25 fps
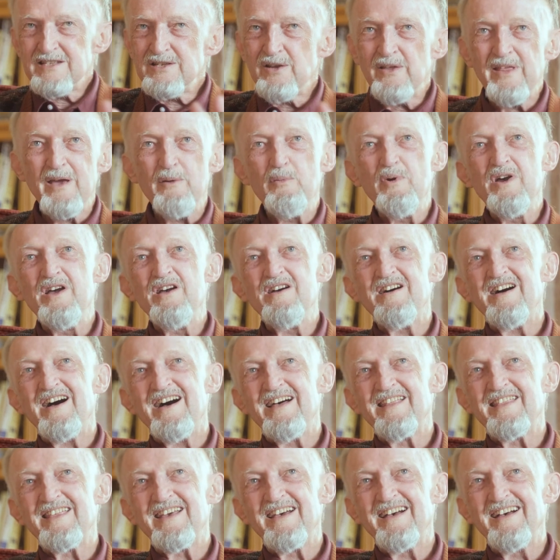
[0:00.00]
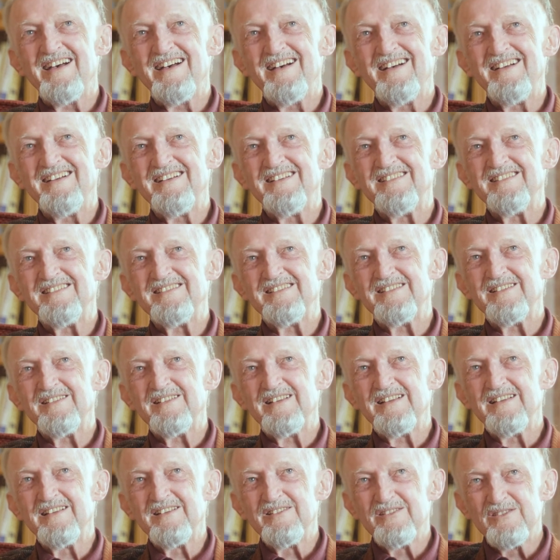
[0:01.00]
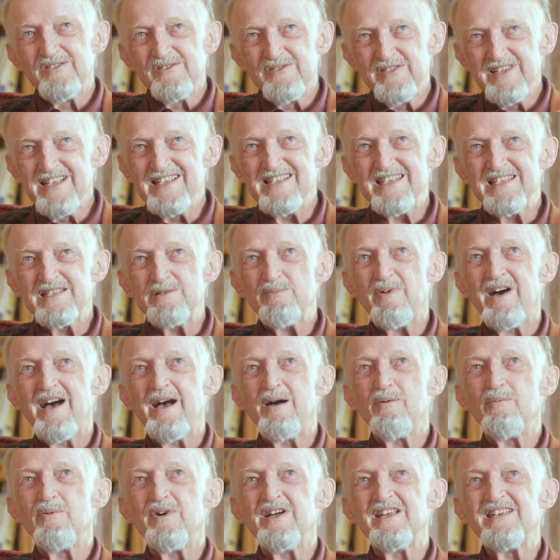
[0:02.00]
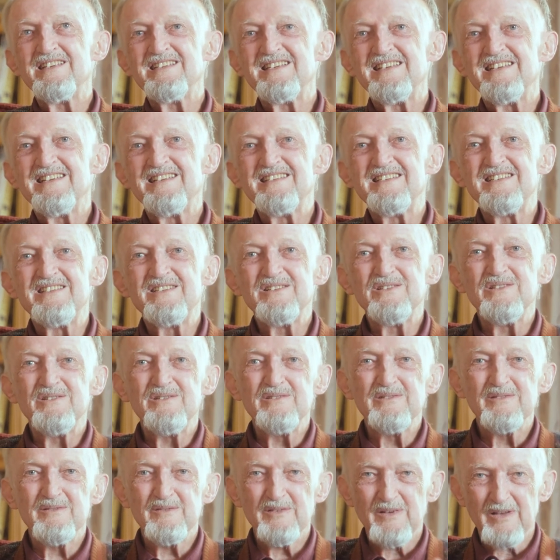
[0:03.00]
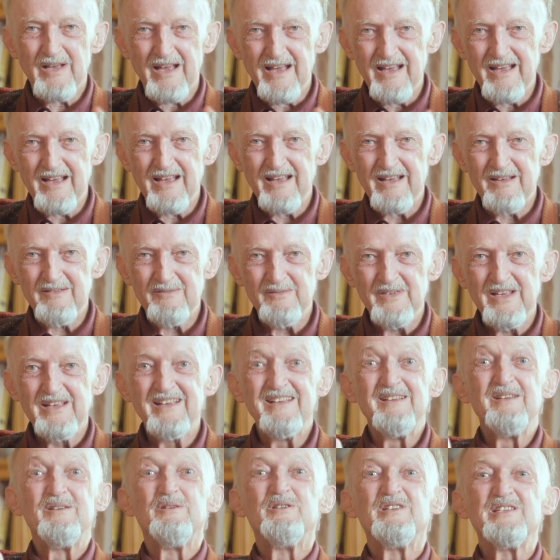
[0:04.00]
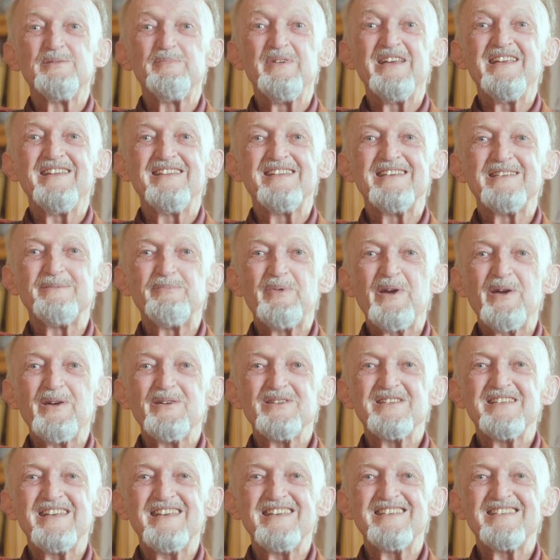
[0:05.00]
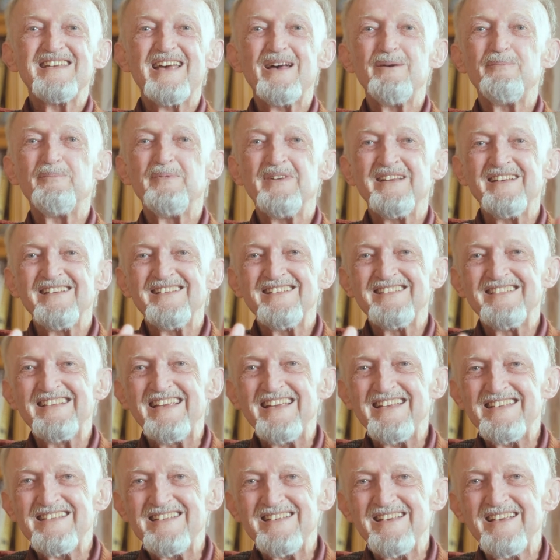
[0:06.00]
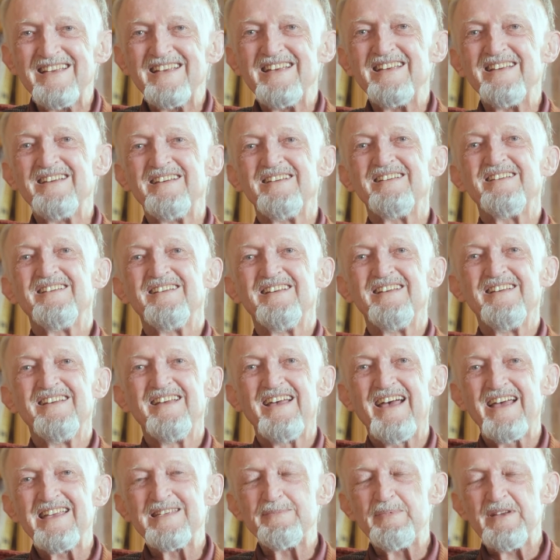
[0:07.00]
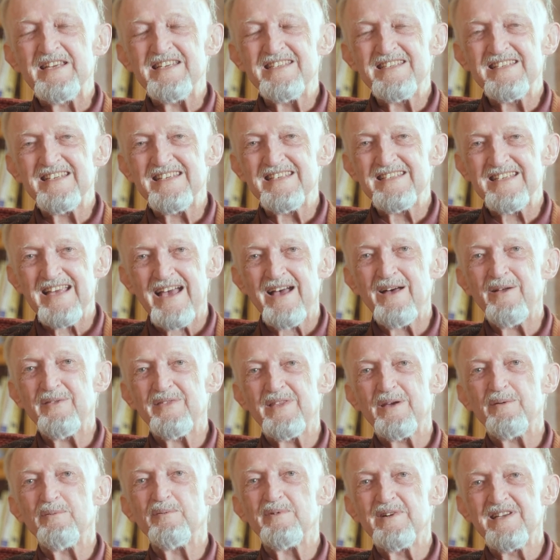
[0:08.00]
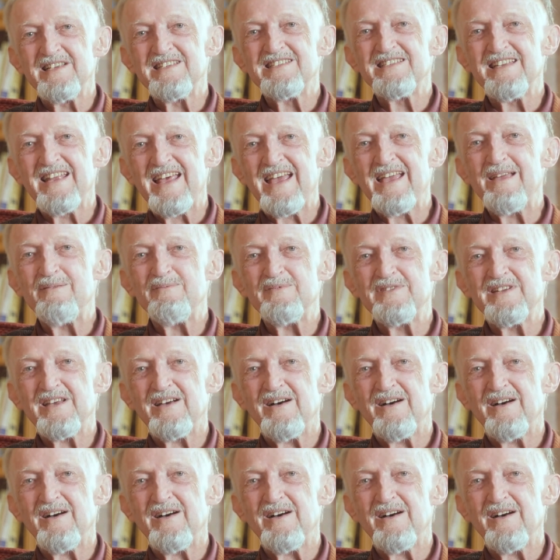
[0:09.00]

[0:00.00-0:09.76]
So there were other reasons why I wanted to uh, speed this process up and get a, a, species out that was named